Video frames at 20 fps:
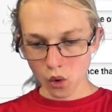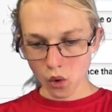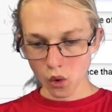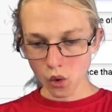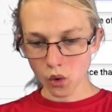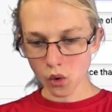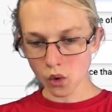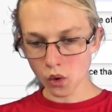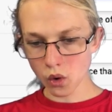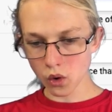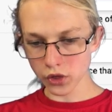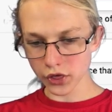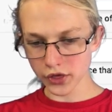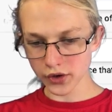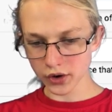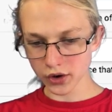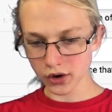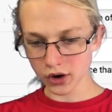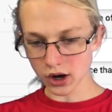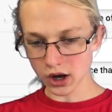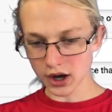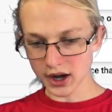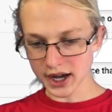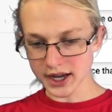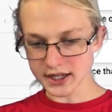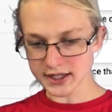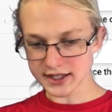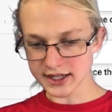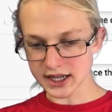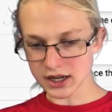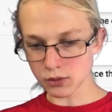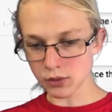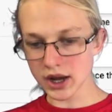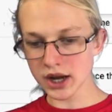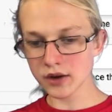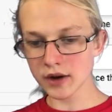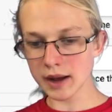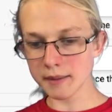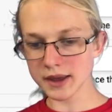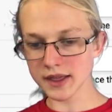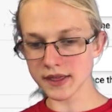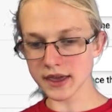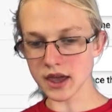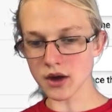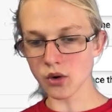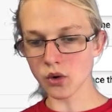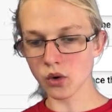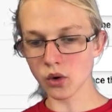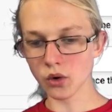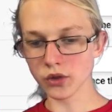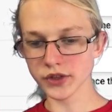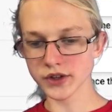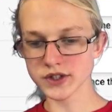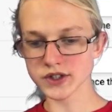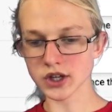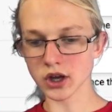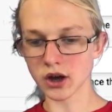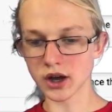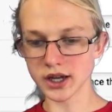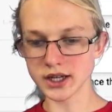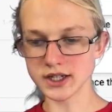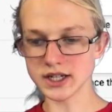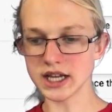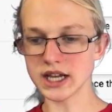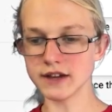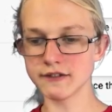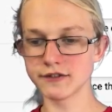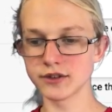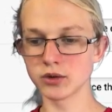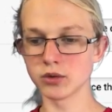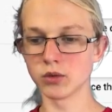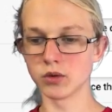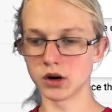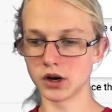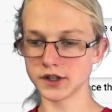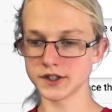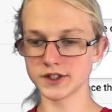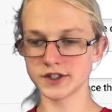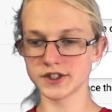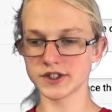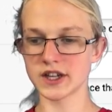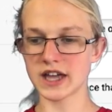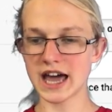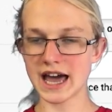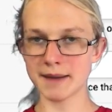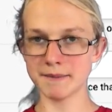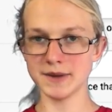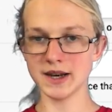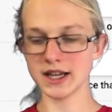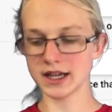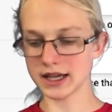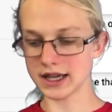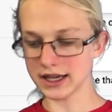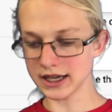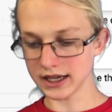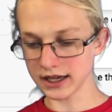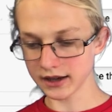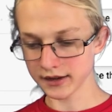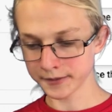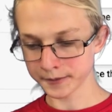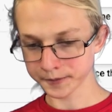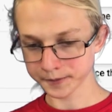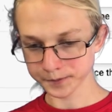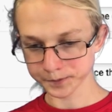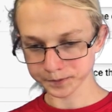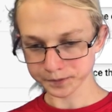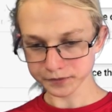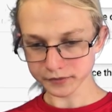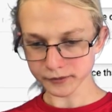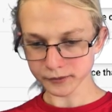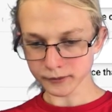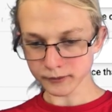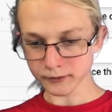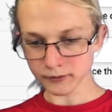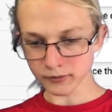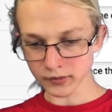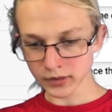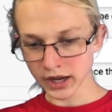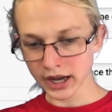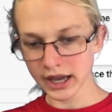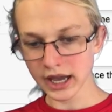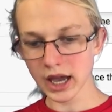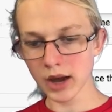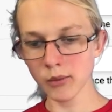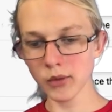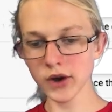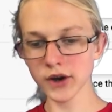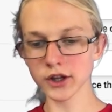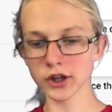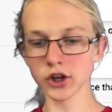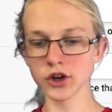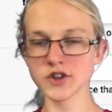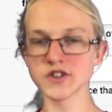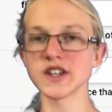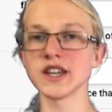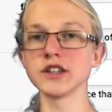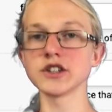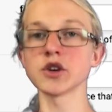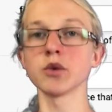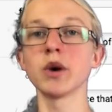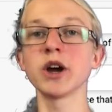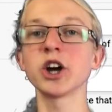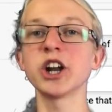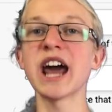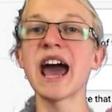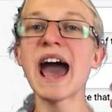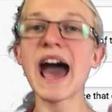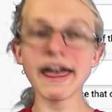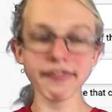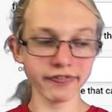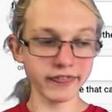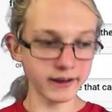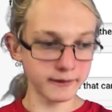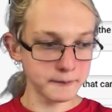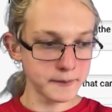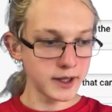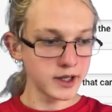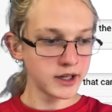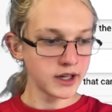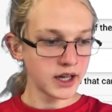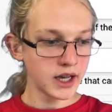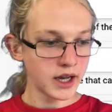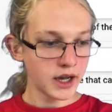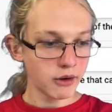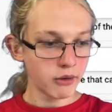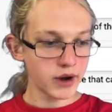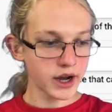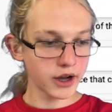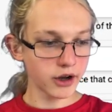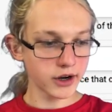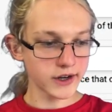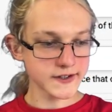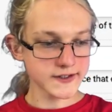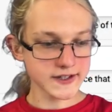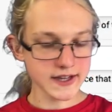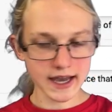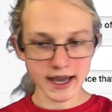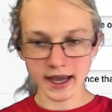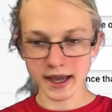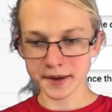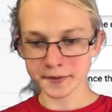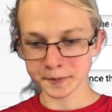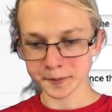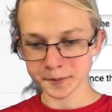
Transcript: author ID. We're grabbing the author's ID for what's happening here. And we're closing it, so we're going to @ them. We're going to say,